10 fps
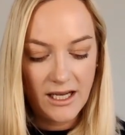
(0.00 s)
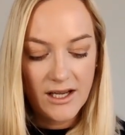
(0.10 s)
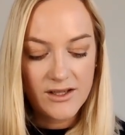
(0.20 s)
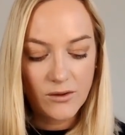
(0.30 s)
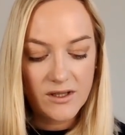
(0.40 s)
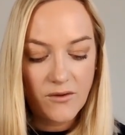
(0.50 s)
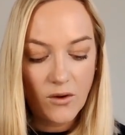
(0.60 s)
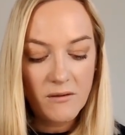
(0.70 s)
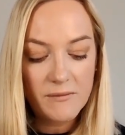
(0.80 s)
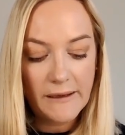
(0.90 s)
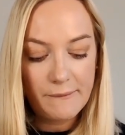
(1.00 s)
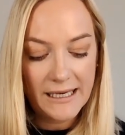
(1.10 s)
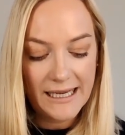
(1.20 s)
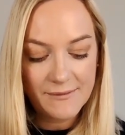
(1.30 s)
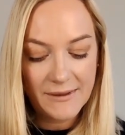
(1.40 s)
So it's formed by
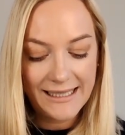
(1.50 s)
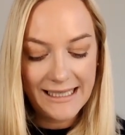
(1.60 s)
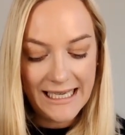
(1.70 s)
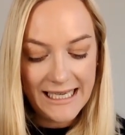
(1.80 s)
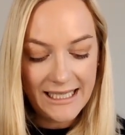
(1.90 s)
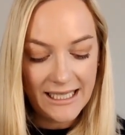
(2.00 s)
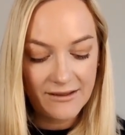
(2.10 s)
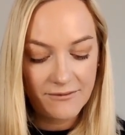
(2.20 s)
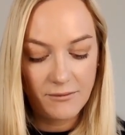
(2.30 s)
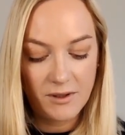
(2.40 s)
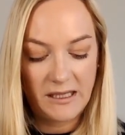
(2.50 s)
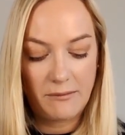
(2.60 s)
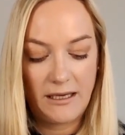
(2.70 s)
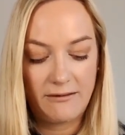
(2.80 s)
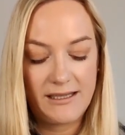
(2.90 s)
plasma leaking from the
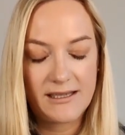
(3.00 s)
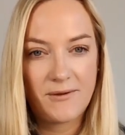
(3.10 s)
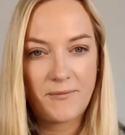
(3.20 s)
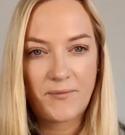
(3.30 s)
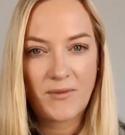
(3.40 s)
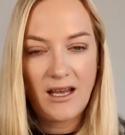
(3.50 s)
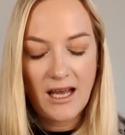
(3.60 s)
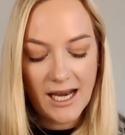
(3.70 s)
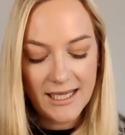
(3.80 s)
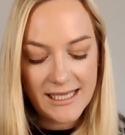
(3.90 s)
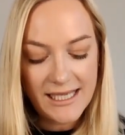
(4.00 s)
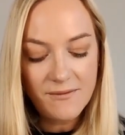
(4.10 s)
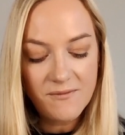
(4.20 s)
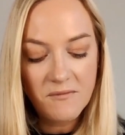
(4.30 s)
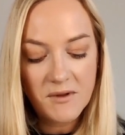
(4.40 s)
capillaries. And it's leaking
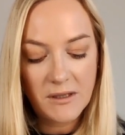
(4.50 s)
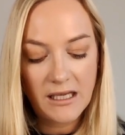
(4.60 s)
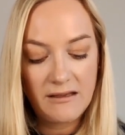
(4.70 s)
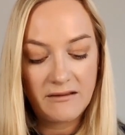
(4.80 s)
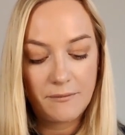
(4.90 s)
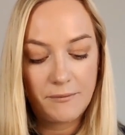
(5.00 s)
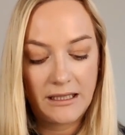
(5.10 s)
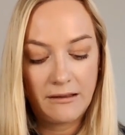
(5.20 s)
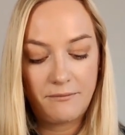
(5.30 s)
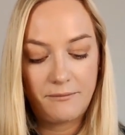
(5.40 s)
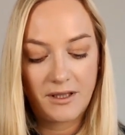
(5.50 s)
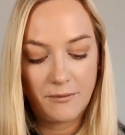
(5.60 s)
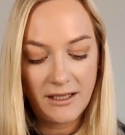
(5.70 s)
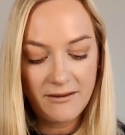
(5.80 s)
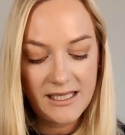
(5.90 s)
from the
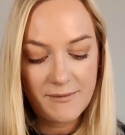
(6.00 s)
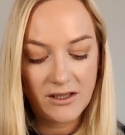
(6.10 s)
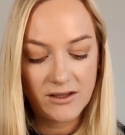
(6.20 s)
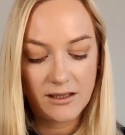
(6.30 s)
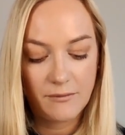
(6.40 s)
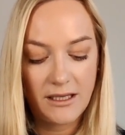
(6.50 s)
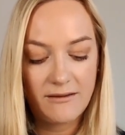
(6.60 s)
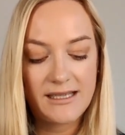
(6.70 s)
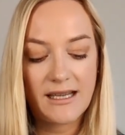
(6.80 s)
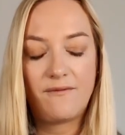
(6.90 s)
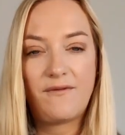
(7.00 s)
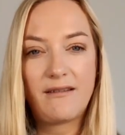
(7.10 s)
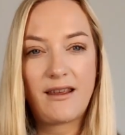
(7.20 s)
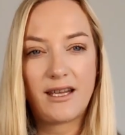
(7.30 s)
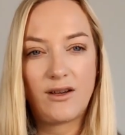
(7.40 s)
capillaries because capillaries have
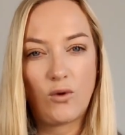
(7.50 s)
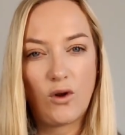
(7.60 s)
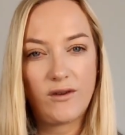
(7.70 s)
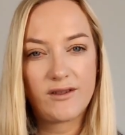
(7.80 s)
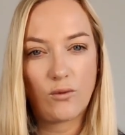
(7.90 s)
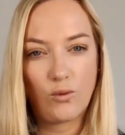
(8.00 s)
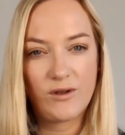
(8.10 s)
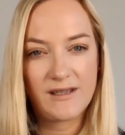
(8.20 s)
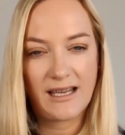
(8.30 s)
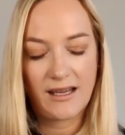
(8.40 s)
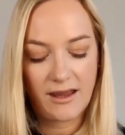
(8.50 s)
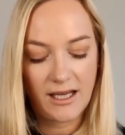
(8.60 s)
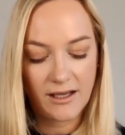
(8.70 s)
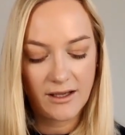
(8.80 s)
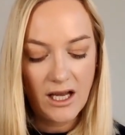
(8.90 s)
very thin walls, 1 cell
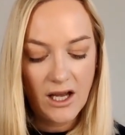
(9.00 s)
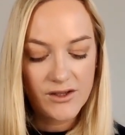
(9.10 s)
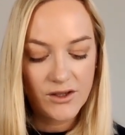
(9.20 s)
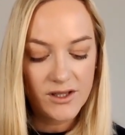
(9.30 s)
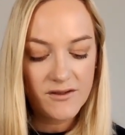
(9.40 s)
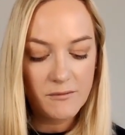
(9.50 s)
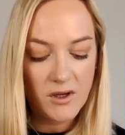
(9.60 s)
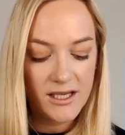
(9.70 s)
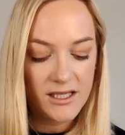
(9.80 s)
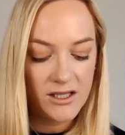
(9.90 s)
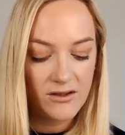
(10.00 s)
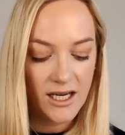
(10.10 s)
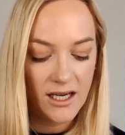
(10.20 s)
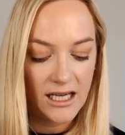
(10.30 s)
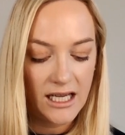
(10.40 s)
thick. So just reminding you
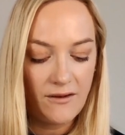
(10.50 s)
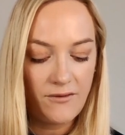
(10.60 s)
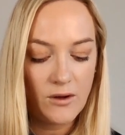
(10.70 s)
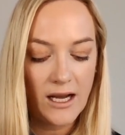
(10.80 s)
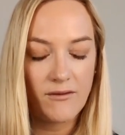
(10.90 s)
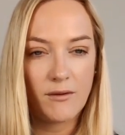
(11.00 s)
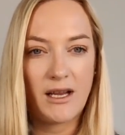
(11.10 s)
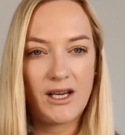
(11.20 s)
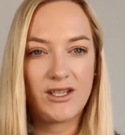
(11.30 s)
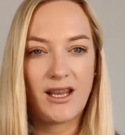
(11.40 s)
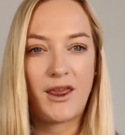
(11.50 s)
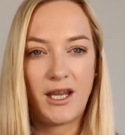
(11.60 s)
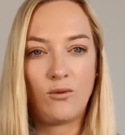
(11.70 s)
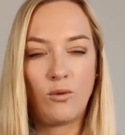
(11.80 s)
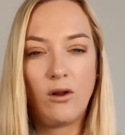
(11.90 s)
there, if you ever mention
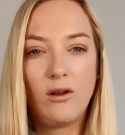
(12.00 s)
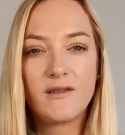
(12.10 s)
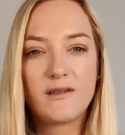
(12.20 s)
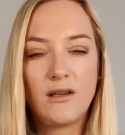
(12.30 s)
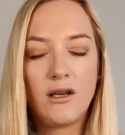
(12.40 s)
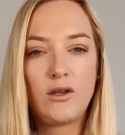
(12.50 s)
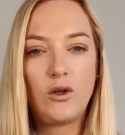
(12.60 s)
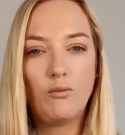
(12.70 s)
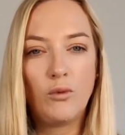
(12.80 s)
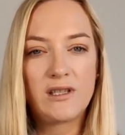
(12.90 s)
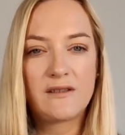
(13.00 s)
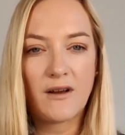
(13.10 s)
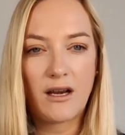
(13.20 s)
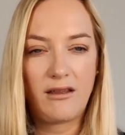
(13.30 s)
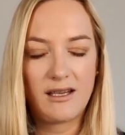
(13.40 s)
thin walls, you must
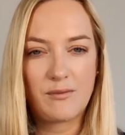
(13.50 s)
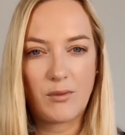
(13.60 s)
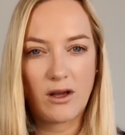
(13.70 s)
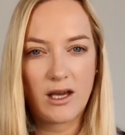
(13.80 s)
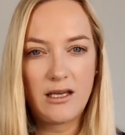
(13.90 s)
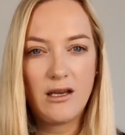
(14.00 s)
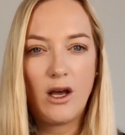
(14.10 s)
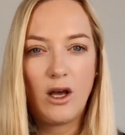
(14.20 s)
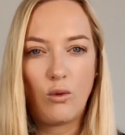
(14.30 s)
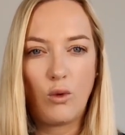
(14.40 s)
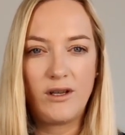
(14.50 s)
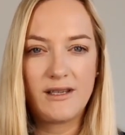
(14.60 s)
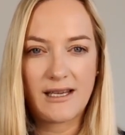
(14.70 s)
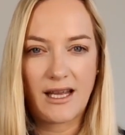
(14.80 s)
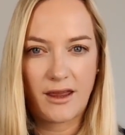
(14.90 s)
follow this by 1
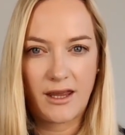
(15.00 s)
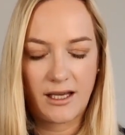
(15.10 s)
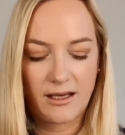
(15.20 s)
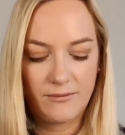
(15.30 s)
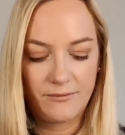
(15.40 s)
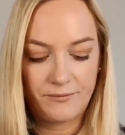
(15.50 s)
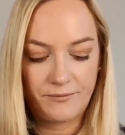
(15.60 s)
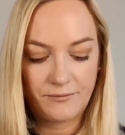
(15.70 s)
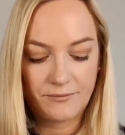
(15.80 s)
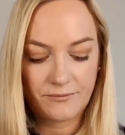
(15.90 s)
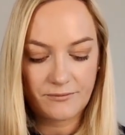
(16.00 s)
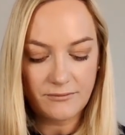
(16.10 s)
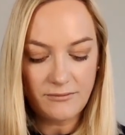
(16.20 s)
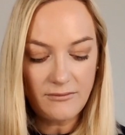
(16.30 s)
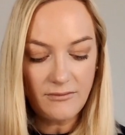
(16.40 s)
cell thick.
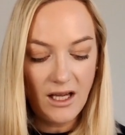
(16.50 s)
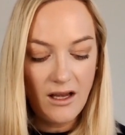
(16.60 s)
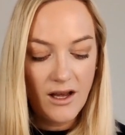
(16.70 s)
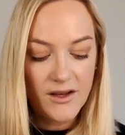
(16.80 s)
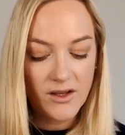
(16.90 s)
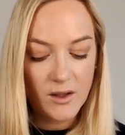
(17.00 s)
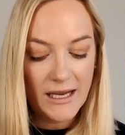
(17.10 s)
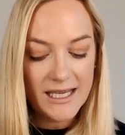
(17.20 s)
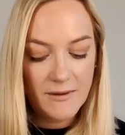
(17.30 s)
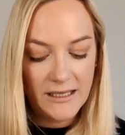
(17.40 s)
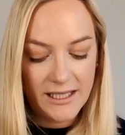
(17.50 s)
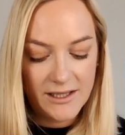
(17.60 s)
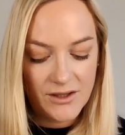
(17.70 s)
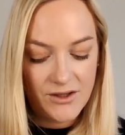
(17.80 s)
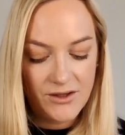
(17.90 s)
So the plasma leaks
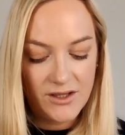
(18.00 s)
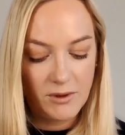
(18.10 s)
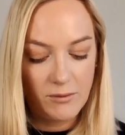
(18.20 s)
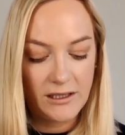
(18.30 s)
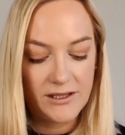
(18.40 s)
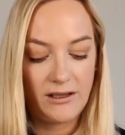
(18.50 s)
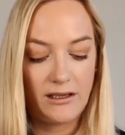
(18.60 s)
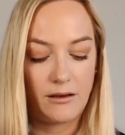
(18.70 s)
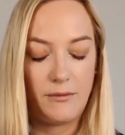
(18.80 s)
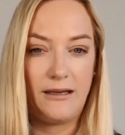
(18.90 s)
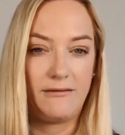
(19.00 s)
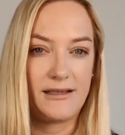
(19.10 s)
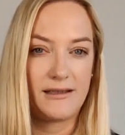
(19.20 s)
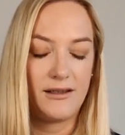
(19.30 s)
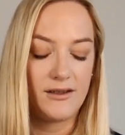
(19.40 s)
due to blood pressure in our
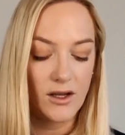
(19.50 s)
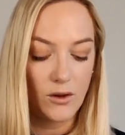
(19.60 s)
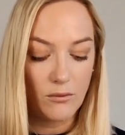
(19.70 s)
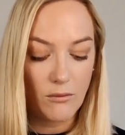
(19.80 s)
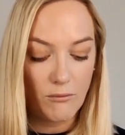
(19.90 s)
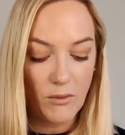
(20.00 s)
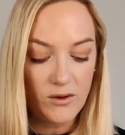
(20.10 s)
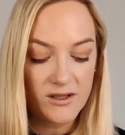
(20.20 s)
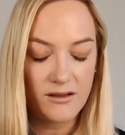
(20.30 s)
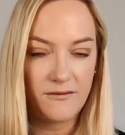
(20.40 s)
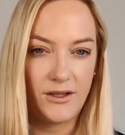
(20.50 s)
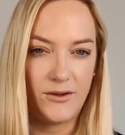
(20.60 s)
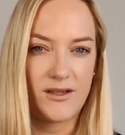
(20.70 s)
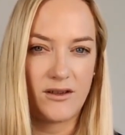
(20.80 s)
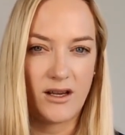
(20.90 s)
capillaries. So most of the
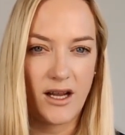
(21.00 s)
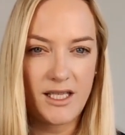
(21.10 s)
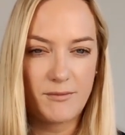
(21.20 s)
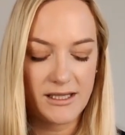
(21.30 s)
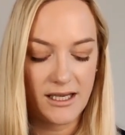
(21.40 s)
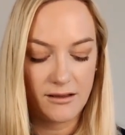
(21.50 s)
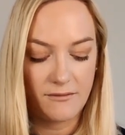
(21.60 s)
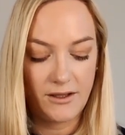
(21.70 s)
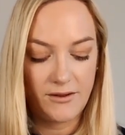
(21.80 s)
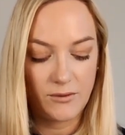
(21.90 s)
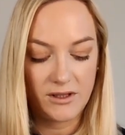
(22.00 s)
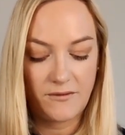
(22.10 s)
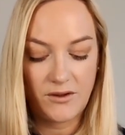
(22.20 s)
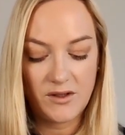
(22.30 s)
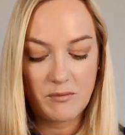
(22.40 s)
fluid, so 90% of the fluid, will
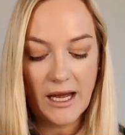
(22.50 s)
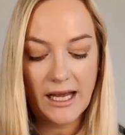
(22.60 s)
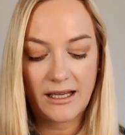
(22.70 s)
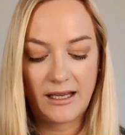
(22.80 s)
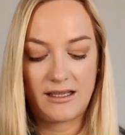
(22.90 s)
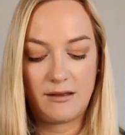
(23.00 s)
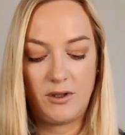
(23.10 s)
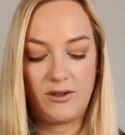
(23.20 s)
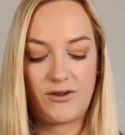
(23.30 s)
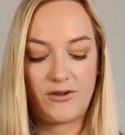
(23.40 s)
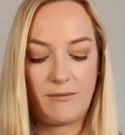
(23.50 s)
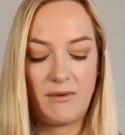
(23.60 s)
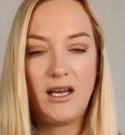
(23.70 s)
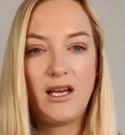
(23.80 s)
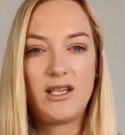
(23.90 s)
diffuse back into the bloodstream
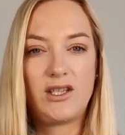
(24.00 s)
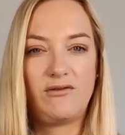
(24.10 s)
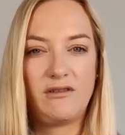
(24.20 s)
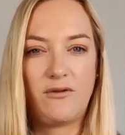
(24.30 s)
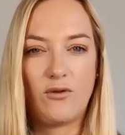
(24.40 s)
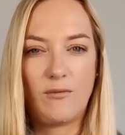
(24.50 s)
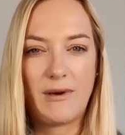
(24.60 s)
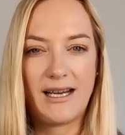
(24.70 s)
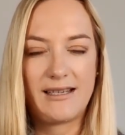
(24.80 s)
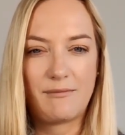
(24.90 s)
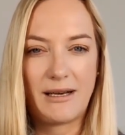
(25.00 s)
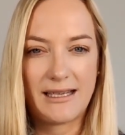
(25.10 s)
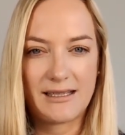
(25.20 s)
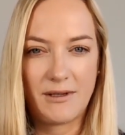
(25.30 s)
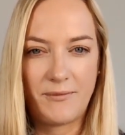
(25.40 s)
to reform as
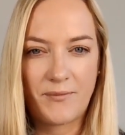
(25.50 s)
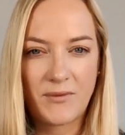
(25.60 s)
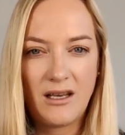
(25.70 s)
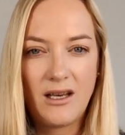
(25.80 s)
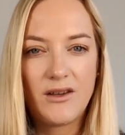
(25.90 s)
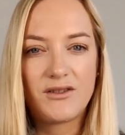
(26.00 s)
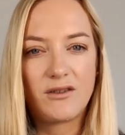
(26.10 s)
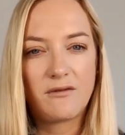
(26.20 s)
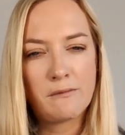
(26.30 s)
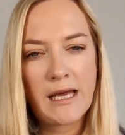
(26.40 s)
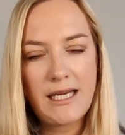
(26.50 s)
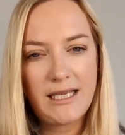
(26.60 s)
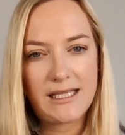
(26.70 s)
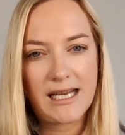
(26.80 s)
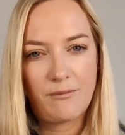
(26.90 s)
plasma. So the
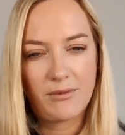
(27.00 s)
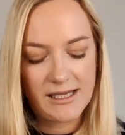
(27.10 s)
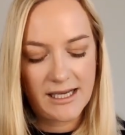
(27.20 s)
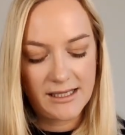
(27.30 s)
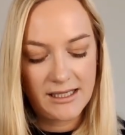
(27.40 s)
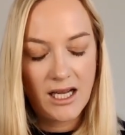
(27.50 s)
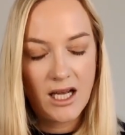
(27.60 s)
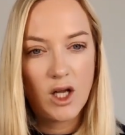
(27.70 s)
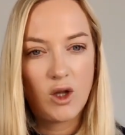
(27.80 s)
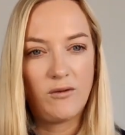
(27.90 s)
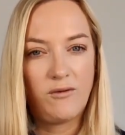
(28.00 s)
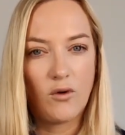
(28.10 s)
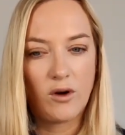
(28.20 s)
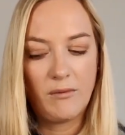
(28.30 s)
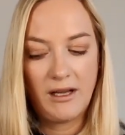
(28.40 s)
remaining 10% will
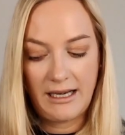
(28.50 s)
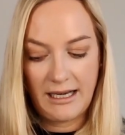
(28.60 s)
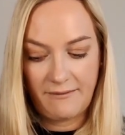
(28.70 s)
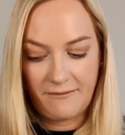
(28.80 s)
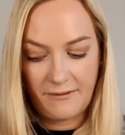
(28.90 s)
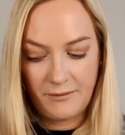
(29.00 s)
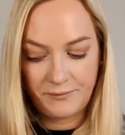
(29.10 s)
form lymph.